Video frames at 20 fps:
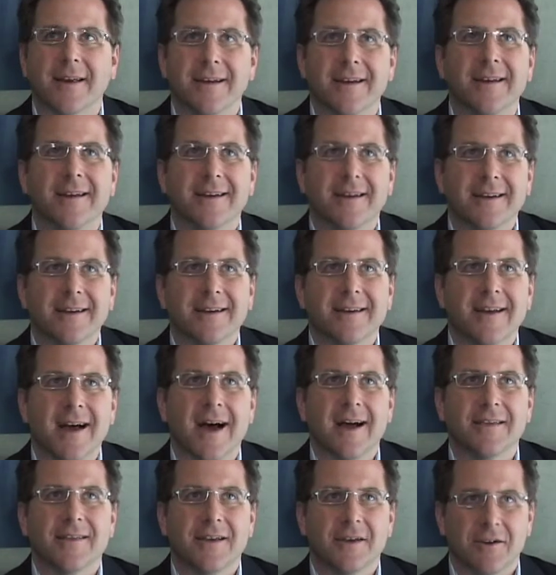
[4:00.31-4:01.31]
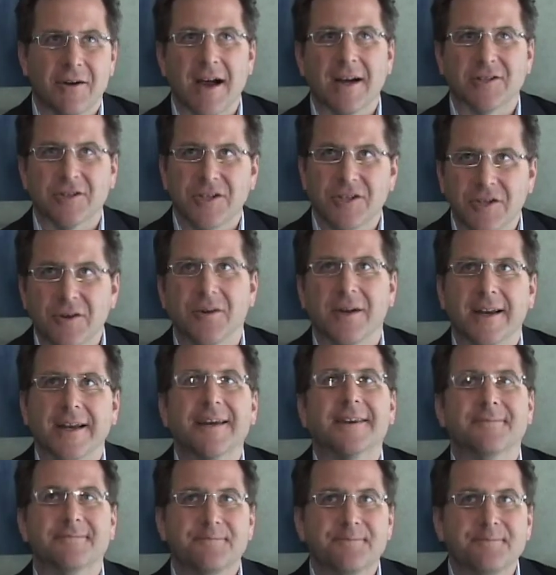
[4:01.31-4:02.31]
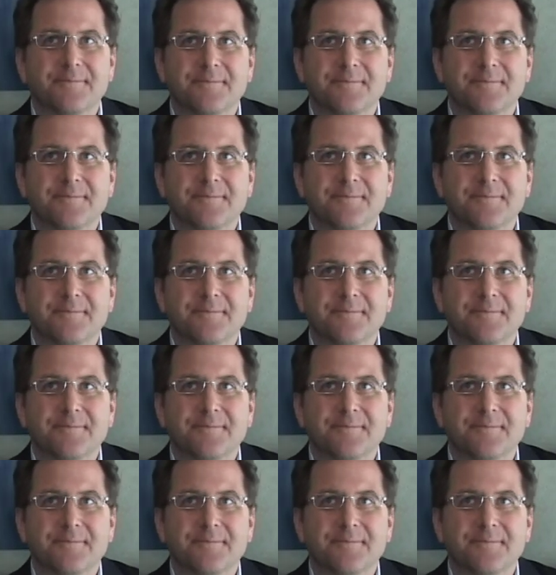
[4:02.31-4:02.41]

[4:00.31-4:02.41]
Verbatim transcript: it, not that you're actually doing it.